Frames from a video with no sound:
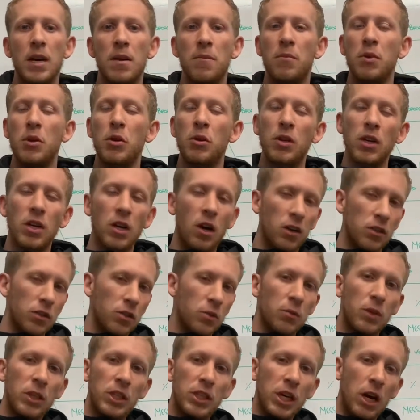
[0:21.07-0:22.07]
but you can also
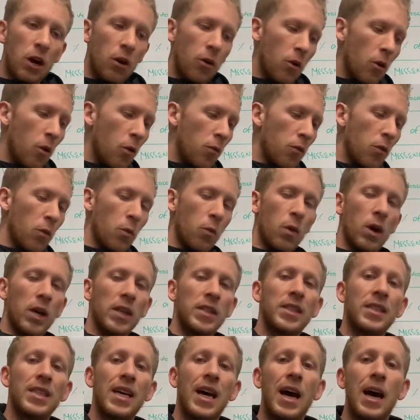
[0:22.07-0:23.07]
reach out over
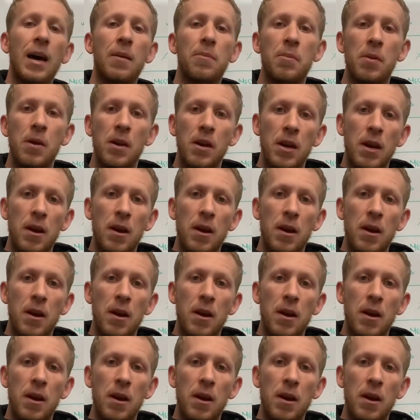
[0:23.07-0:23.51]
WhatsApp,